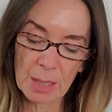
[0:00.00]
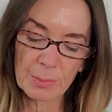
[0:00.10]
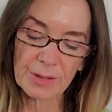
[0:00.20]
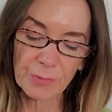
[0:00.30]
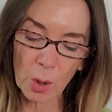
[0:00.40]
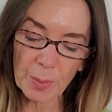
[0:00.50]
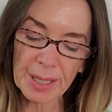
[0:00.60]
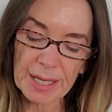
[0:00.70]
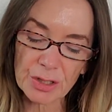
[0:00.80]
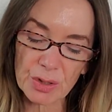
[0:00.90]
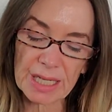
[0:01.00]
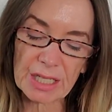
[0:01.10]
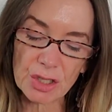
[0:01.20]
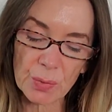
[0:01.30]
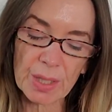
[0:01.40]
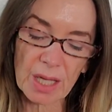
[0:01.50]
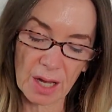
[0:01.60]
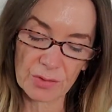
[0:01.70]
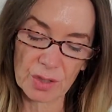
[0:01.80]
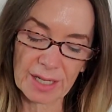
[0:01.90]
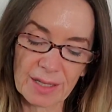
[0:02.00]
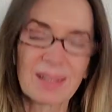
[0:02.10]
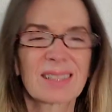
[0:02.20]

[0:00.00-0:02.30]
Before we enter into recovery,